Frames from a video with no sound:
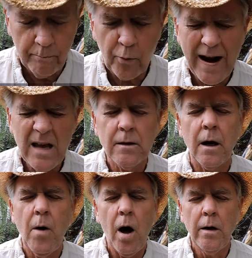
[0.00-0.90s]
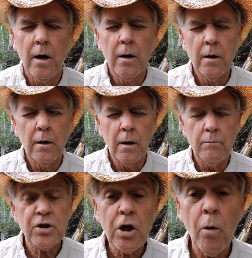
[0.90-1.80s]
brain, come on,
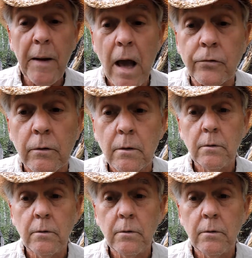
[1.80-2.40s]
Mosquito Pass.